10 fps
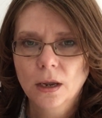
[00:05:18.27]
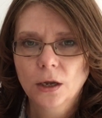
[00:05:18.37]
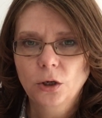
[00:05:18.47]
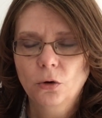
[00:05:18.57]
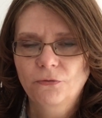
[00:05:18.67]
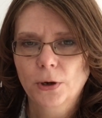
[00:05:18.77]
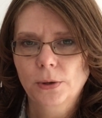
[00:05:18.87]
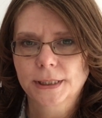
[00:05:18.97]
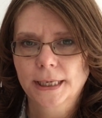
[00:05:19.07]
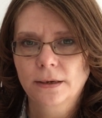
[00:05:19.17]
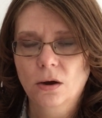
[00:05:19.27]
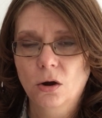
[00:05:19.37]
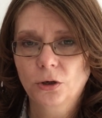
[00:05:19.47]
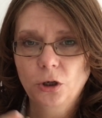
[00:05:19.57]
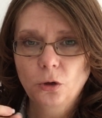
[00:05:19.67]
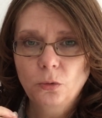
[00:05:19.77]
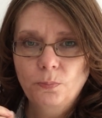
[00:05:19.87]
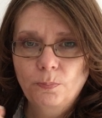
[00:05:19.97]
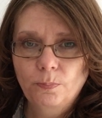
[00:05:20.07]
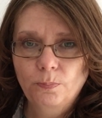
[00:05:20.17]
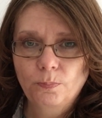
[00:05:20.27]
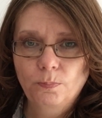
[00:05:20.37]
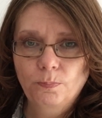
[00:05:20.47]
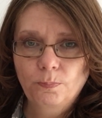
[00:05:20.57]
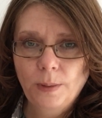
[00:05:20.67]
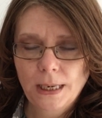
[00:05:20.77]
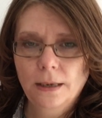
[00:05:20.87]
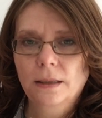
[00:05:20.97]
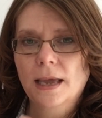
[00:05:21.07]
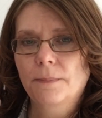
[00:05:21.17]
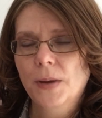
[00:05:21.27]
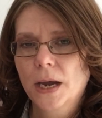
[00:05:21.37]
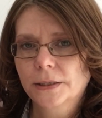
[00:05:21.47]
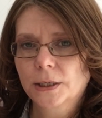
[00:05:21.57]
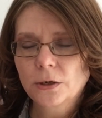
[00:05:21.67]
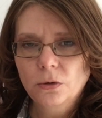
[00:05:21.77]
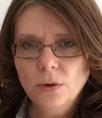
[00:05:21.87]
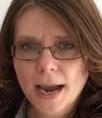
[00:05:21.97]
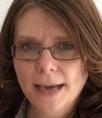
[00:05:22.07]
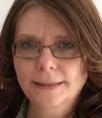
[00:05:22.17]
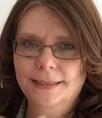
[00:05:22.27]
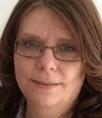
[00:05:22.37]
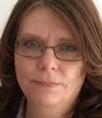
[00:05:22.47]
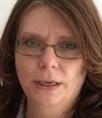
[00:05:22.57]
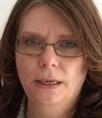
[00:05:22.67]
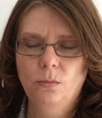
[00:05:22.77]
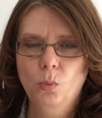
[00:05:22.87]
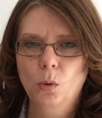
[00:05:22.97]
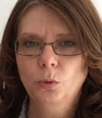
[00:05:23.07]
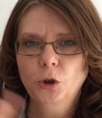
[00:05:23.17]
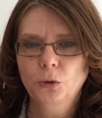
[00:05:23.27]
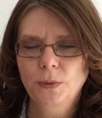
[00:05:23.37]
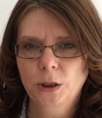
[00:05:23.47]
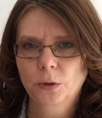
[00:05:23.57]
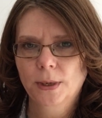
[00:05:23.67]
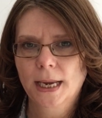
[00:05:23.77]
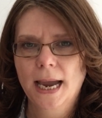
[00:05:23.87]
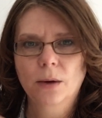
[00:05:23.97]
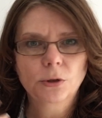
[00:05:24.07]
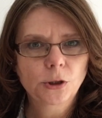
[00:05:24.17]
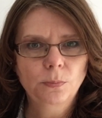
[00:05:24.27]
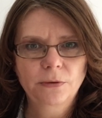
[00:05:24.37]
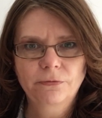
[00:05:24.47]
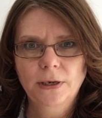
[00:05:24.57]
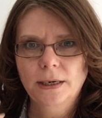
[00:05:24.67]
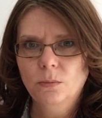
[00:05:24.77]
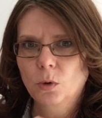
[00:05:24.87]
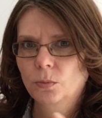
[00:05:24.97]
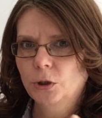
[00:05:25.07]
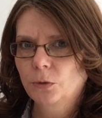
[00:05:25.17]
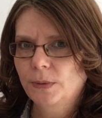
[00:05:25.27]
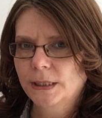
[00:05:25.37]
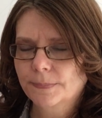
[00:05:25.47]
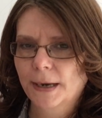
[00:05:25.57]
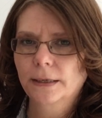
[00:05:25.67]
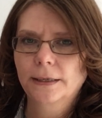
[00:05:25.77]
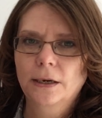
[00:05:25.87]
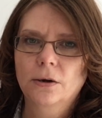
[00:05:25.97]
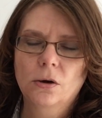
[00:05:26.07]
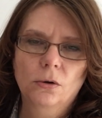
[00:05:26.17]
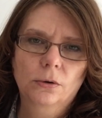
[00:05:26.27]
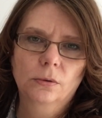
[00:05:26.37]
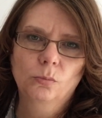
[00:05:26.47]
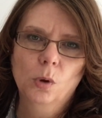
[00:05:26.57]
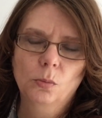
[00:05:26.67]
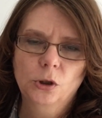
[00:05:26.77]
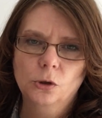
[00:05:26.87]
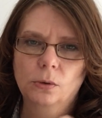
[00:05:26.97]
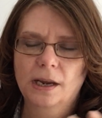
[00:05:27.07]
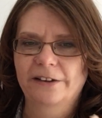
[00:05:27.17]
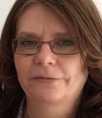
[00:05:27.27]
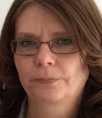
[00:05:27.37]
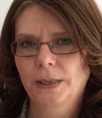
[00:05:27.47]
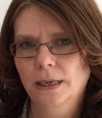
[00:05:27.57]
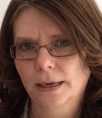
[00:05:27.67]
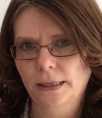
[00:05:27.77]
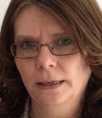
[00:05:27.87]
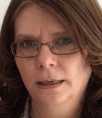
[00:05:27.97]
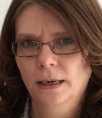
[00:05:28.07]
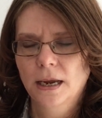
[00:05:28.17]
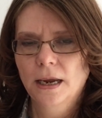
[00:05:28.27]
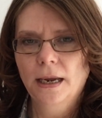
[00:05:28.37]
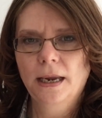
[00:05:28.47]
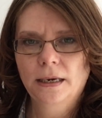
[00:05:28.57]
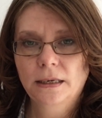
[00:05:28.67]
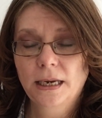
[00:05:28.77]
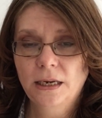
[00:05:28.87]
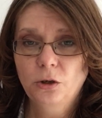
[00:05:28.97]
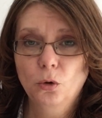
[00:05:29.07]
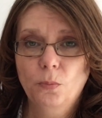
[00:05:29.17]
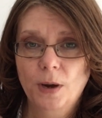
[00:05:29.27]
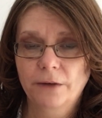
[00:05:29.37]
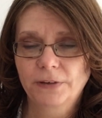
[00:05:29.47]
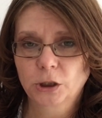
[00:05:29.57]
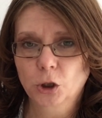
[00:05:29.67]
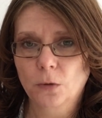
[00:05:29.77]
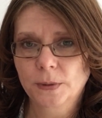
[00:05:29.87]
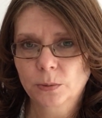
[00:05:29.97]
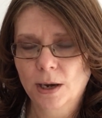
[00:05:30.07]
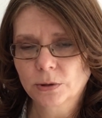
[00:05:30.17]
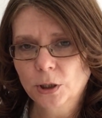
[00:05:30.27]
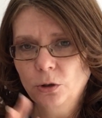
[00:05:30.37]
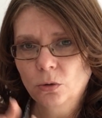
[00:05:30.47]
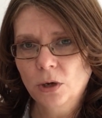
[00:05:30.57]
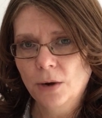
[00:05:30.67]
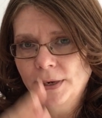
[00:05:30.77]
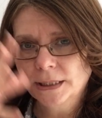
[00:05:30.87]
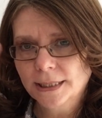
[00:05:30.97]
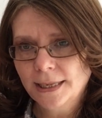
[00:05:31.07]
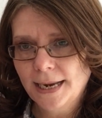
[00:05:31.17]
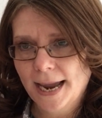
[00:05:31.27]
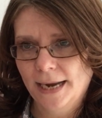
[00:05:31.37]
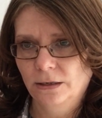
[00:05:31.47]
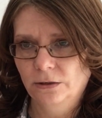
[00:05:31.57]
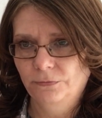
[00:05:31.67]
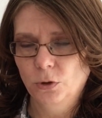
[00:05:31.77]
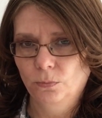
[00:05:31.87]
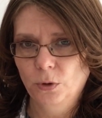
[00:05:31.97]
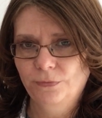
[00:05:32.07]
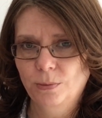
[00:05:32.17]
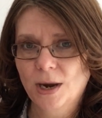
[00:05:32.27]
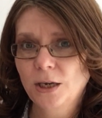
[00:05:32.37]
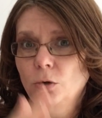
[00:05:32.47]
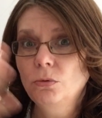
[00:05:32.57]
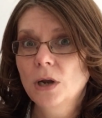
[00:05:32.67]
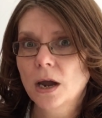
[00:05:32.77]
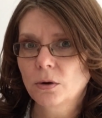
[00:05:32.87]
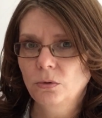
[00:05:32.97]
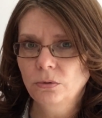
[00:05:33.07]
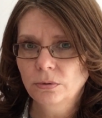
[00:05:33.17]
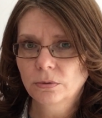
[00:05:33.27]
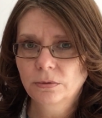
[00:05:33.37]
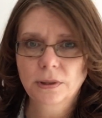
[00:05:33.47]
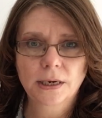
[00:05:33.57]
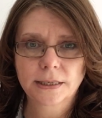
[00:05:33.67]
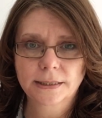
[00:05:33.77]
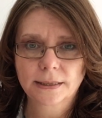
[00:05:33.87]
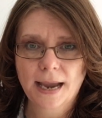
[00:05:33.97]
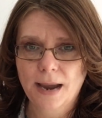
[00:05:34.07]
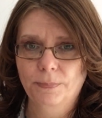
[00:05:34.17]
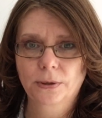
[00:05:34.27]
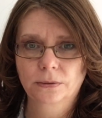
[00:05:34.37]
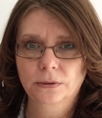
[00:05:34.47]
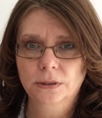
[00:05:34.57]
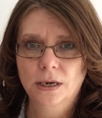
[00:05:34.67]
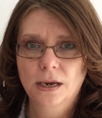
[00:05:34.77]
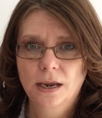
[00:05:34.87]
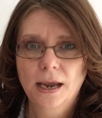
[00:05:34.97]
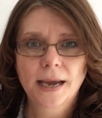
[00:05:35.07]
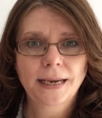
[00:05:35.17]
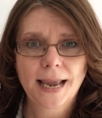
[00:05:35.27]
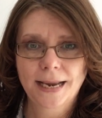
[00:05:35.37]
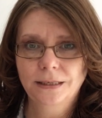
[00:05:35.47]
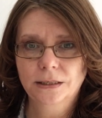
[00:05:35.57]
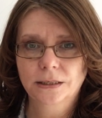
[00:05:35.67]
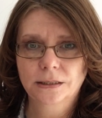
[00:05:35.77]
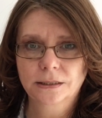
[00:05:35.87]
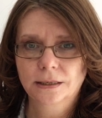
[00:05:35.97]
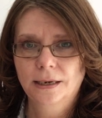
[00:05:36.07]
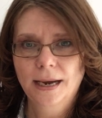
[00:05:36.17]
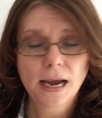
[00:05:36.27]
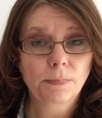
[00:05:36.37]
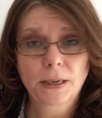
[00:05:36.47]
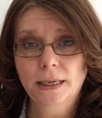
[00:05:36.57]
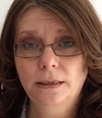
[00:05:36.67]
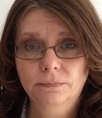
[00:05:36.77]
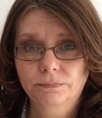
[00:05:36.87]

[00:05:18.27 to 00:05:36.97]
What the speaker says: You're focusing on you being that person who has that money. What would you be doing? How would you be feeling? What would you be spending it on? What would your life be like in your perfect job as well? So you're going to the end of your movie where you know that it's happened and it ended happily.